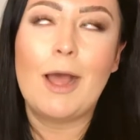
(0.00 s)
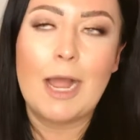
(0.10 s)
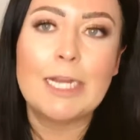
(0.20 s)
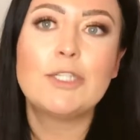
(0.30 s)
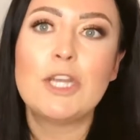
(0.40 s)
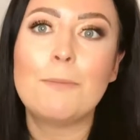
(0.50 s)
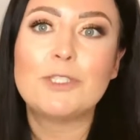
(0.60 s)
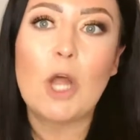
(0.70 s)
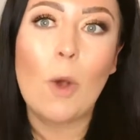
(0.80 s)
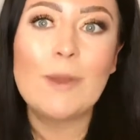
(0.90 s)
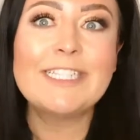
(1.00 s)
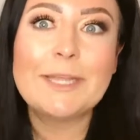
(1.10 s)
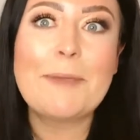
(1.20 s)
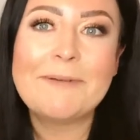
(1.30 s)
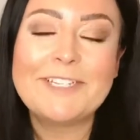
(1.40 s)
actually almost always the
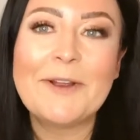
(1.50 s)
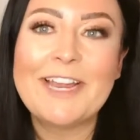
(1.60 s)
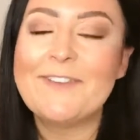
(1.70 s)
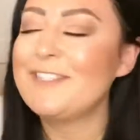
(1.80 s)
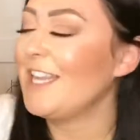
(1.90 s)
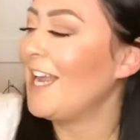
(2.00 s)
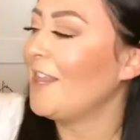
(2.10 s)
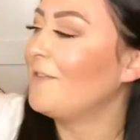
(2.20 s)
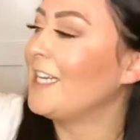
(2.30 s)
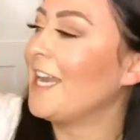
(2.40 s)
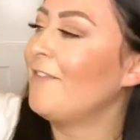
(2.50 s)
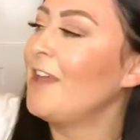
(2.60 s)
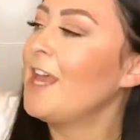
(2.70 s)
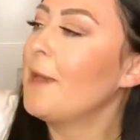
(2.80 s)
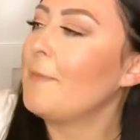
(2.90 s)
baby shower gift that I love to
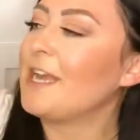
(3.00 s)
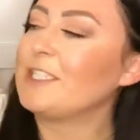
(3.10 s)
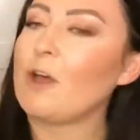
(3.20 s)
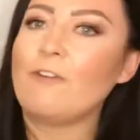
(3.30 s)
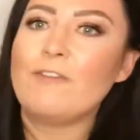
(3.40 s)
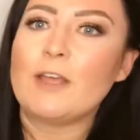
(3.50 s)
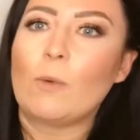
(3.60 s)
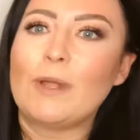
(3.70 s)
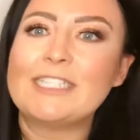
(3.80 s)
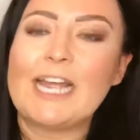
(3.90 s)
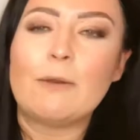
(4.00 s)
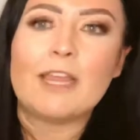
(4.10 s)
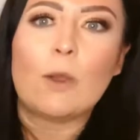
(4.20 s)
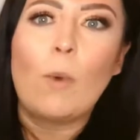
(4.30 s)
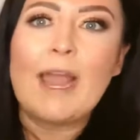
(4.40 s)
give because I'll fill one side with
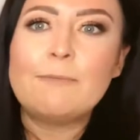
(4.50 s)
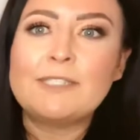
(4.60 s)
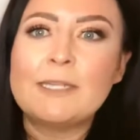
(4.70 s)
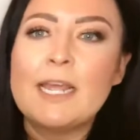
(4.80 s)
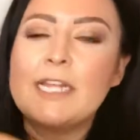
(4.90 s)
like wipes.